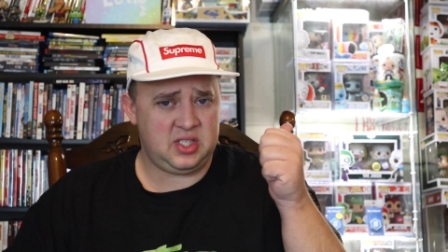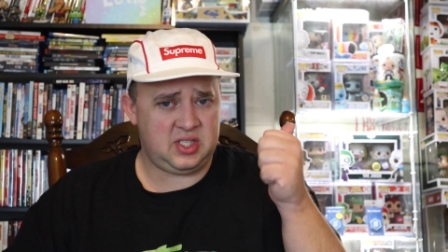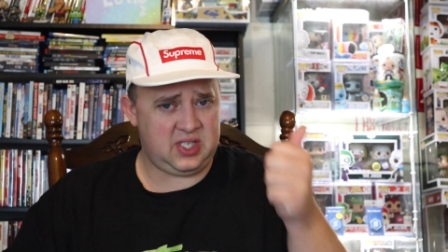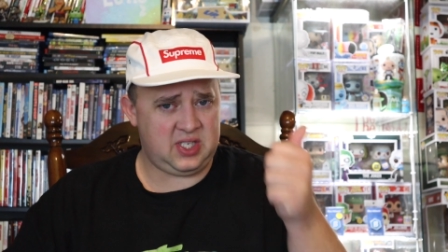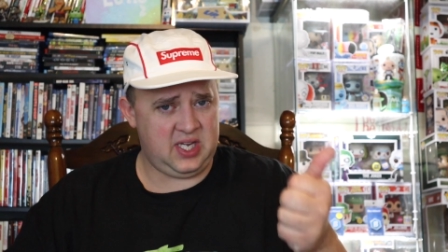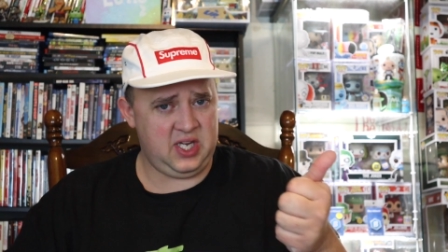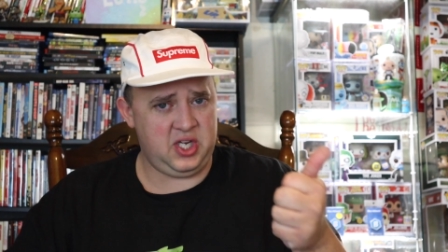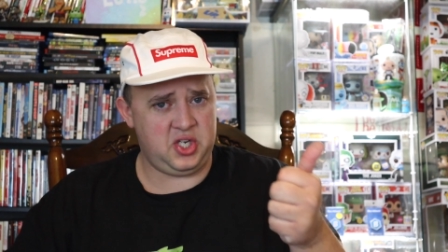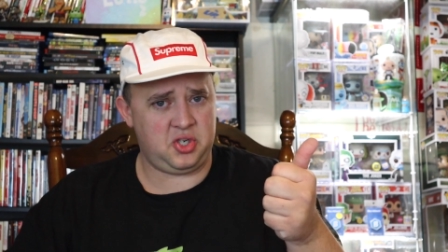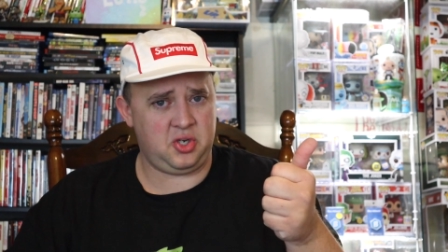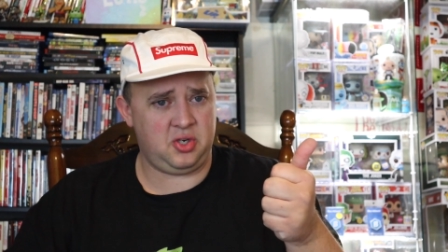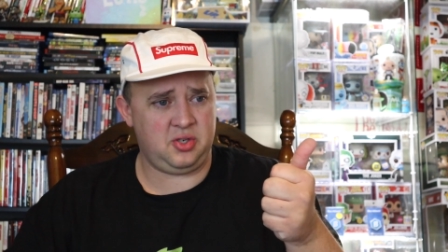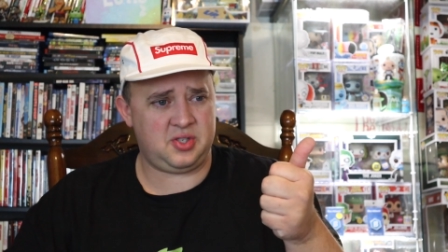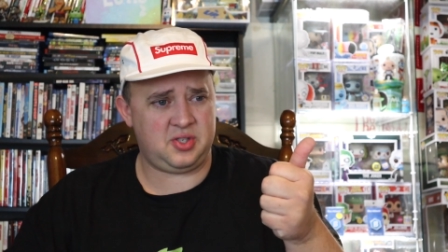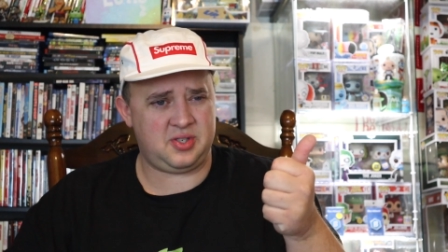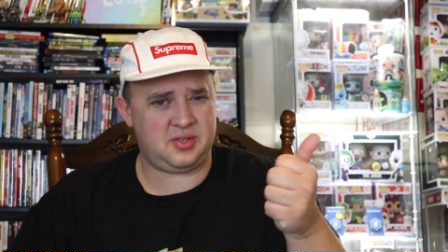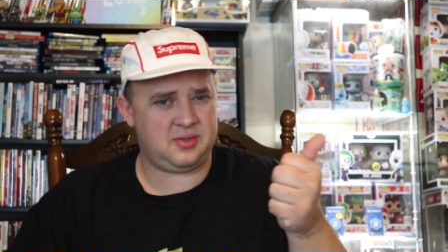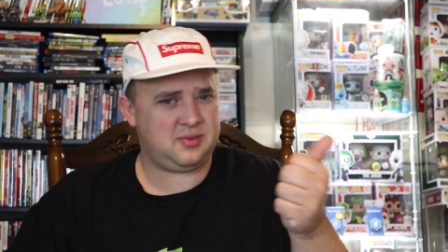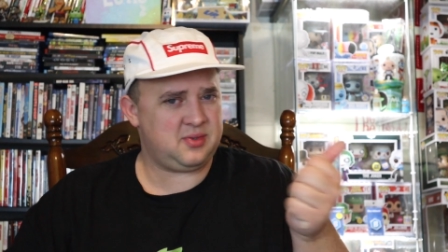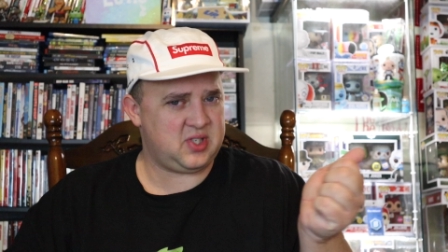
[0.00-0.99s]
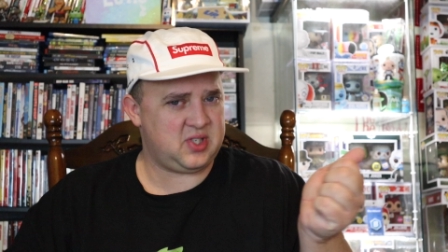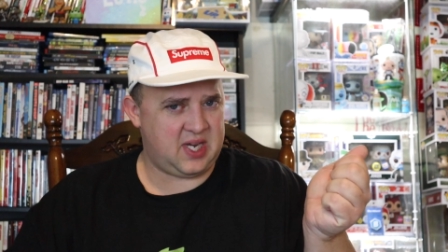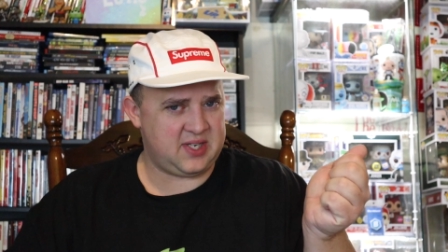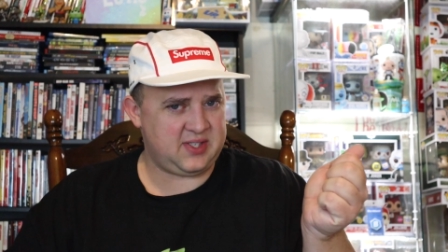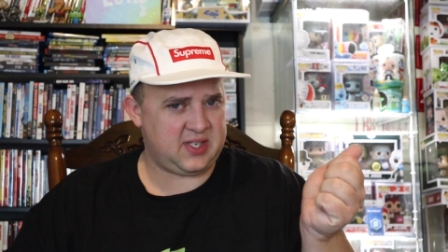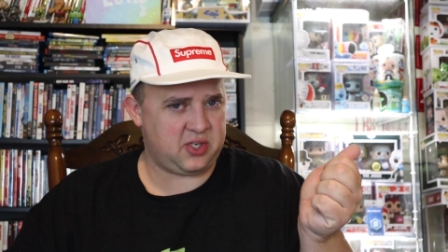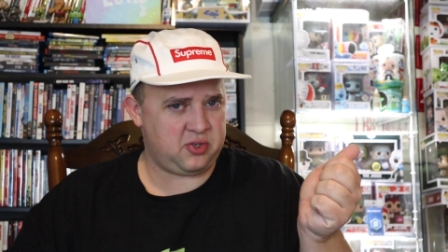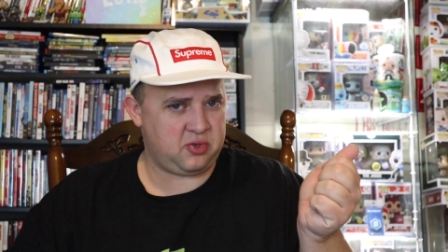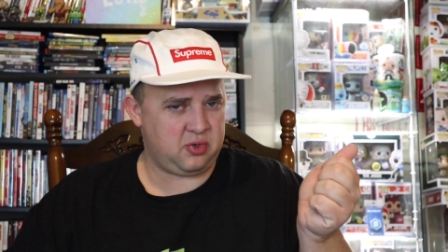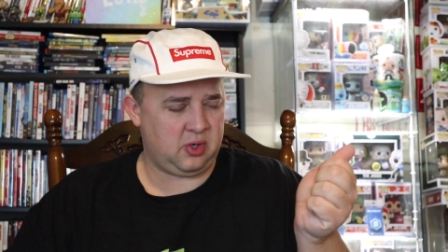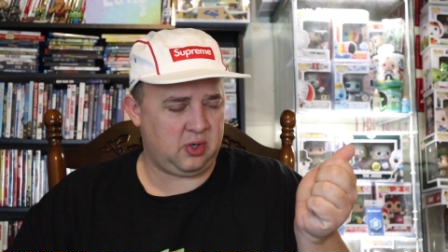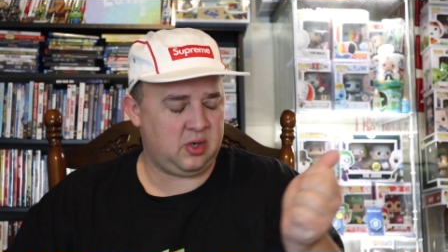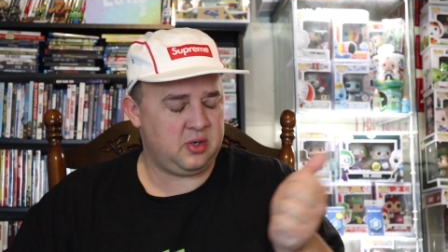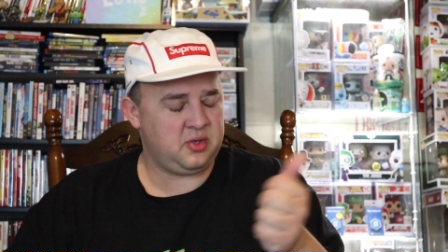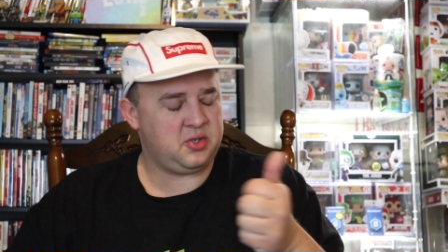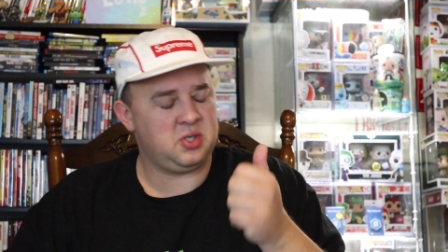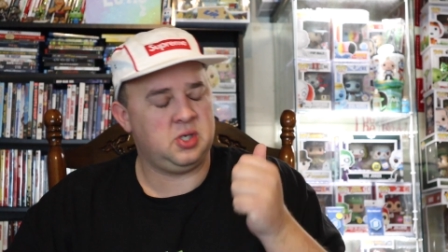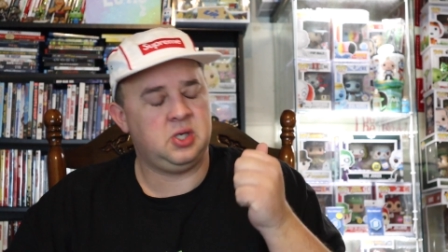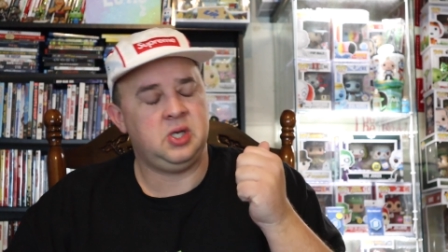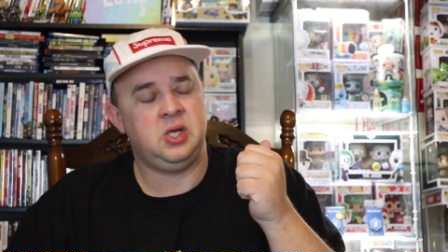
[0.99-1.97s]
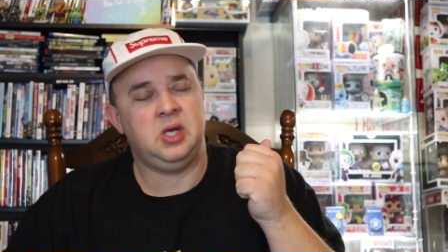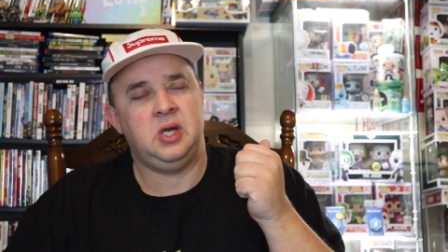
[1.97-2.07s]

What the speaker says: t-shirts, size extra large,